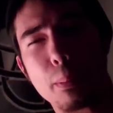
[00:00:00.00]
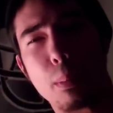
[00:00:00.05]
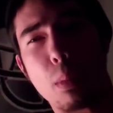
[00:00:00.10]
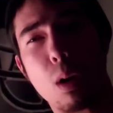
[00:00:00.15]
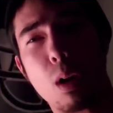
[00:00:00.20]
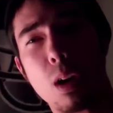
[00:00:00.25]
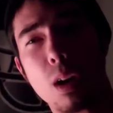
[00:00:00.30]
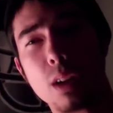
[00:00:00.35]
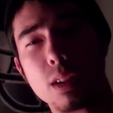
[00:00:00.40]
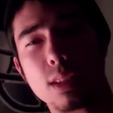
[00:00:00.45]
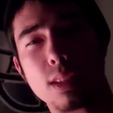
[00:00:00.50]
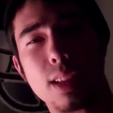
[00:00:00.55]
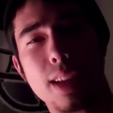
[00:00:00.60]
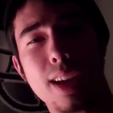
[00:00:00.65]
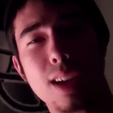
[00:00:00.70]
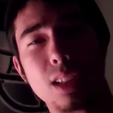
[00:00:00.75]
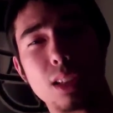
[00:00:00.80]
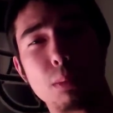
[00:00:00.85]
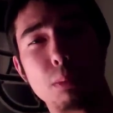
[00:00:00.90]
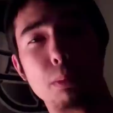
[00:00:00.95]
bar
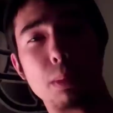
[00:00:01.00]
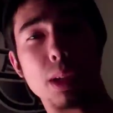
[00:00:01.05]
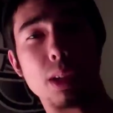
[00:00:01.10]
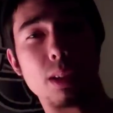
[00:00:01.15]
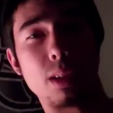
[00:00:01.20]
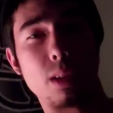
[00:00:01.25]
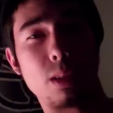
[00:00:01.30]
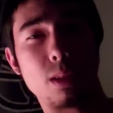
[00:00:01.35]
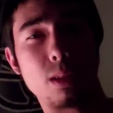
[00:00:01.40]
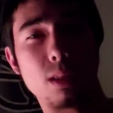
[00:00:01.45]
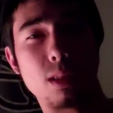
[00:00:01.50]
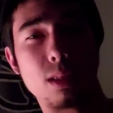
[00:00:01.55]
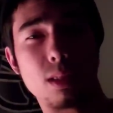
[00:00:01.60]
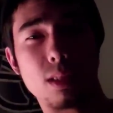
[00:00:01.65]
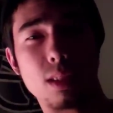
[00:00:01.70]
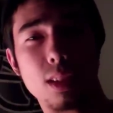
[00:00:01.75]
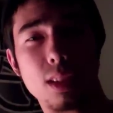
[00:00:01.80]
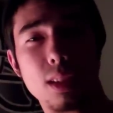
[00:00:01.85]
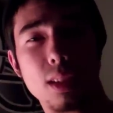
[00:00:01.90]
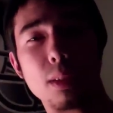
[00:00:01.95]
/ billiards,
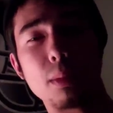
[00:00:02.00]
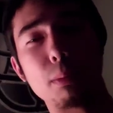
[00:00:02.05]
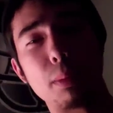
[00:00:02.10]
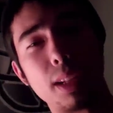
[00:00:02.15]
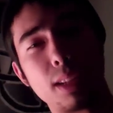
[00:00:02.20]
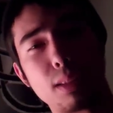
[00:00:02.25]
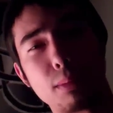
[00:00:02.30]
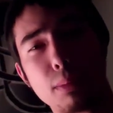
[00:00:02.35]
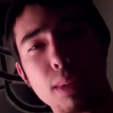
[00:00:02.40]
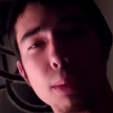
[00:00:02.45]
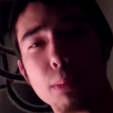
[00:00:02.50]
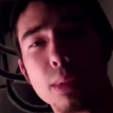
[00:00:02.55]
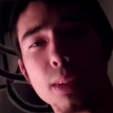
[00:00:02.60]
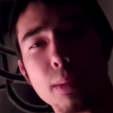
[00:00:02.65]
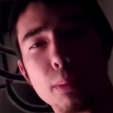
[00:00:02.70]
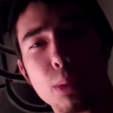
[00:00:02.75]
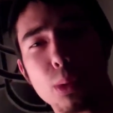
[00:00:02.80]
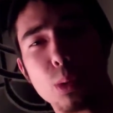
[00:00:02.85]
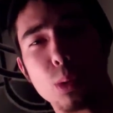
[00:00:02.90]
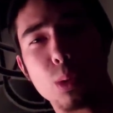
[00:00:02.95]
beat some people
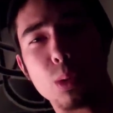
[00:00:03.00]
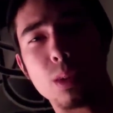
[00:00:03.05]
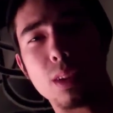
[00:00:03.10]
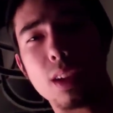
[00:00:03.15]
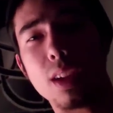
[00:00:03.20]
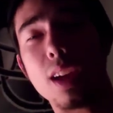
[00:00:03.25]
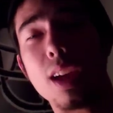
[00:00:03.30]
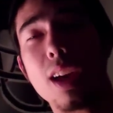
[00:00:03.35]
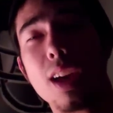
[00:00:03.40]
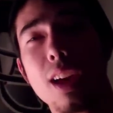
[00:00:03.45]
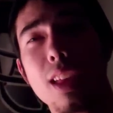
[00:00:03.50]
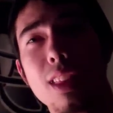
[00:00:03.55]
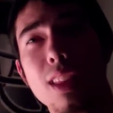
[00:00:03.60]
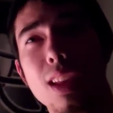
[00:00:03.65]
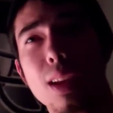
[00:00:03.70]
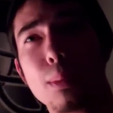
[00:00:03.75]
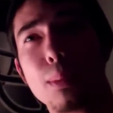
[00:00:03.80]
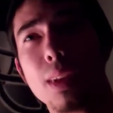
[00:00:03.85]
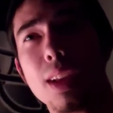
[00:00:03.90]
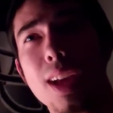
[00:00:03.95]
at pool, and
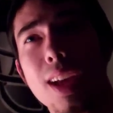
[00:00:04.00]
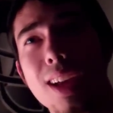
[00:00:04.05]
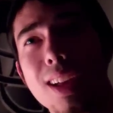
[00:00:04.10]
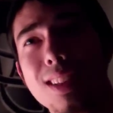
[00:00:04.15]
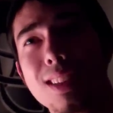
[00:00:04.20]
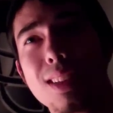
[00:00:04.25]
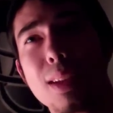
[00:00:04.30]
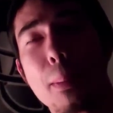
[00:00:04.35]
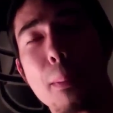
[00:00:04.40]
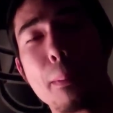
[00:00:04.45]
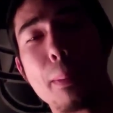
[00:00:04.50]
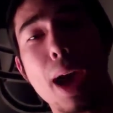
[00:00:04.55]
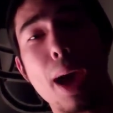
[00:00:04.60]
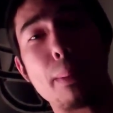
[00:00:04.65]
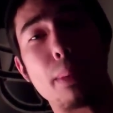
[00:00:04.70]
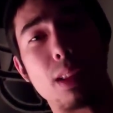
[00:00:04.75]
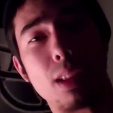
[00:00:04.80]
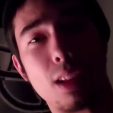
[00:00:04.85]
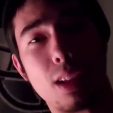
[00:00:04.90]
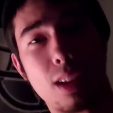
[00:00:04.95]
then I'm going to head to
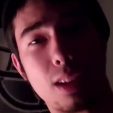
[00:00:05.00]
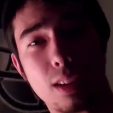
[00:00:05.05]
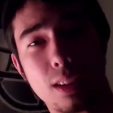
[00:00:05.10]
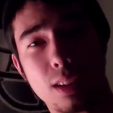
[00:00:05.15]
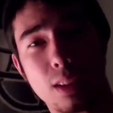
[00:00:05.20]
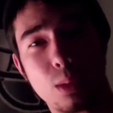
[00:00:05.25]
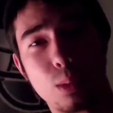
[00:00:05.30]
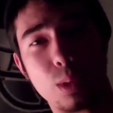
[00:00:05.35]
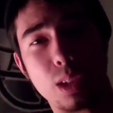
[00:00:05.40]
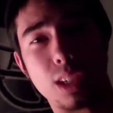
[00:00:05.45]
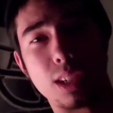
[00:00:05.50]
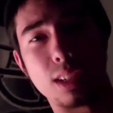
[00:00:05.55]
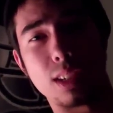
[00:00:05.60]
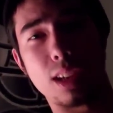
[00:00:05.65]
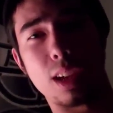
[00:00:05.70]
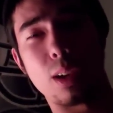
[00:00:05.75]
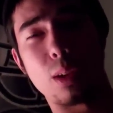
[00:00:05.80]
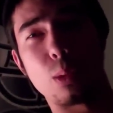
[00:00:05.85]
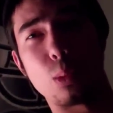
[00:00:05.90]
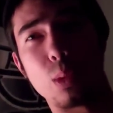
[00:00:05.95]
Babylon, which is
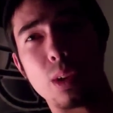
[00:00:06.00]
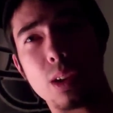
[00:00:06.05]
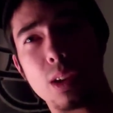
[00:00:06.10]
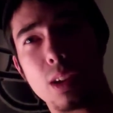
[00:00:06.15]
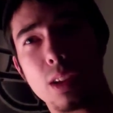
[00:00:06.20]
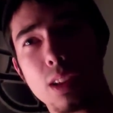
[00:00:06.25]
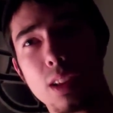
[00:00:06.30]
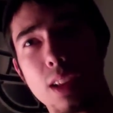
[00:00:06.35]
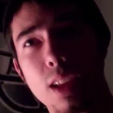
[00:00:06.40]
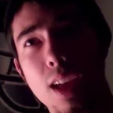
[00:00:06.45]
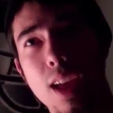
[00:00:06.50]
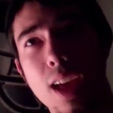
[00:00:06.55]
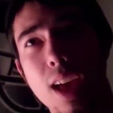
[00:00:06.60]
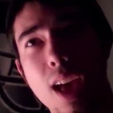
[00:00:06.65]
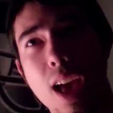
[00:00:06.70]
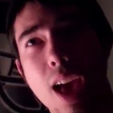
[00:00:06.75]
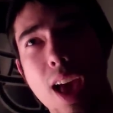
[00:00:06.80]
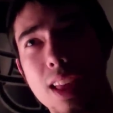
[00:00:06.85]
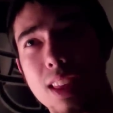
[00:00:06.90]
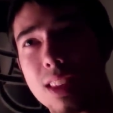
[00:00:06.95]
a real
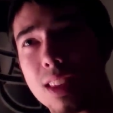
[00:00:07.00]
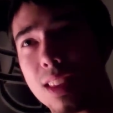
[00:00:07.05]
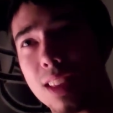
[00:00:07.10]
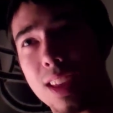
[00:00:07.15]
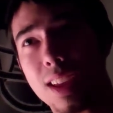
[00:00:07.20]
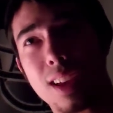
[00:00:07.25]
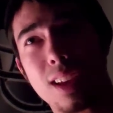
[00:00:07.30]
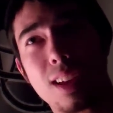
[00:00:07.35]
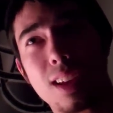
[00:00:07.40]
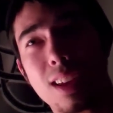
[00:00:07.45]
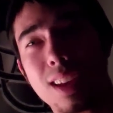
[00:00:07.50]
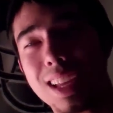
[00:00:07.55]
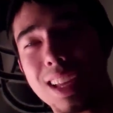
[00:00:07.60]
ethnic